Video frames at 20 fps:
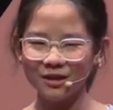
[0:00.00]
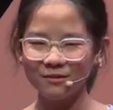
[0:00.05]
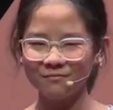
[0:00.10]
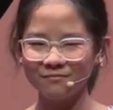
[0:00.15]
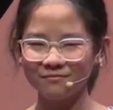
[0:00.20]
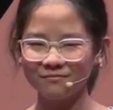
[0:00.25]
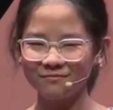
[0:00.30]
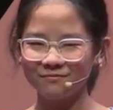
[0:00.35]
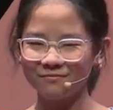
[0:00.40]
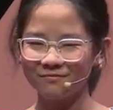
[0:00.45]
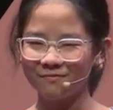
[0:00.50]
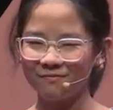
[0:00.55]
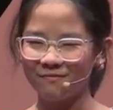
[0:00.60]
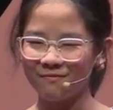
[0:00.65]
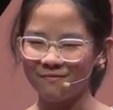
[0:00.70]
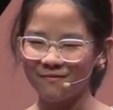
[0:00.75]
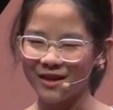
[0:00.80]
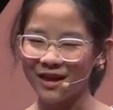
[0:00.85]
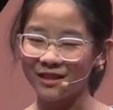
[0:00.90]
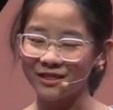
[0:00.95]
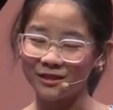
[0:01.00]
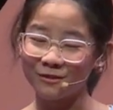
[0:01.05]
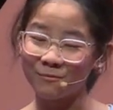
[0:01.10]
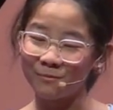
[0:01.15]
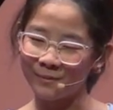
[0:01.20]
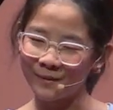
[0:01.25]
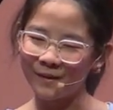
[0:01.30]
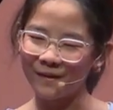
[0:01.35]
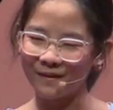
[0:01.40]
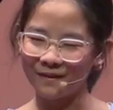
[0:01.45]
cream at
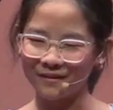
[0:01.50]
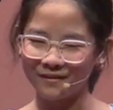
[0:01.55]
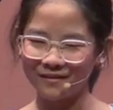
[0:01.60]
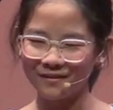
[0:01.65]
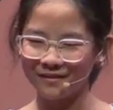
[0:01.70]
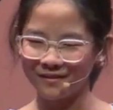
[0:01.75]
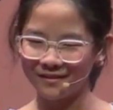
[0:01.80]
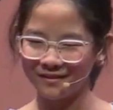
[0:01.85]
the park.